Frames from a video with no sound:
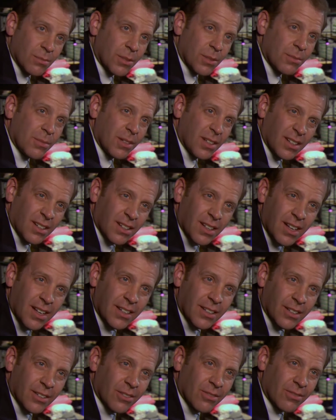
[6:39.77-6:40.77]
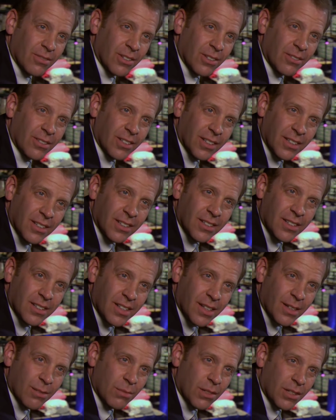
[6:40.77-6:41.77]
but I'm not gonna lie to you. It felt really good to
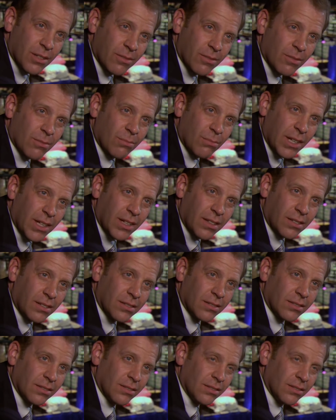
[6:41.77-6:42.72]
take money from Michael.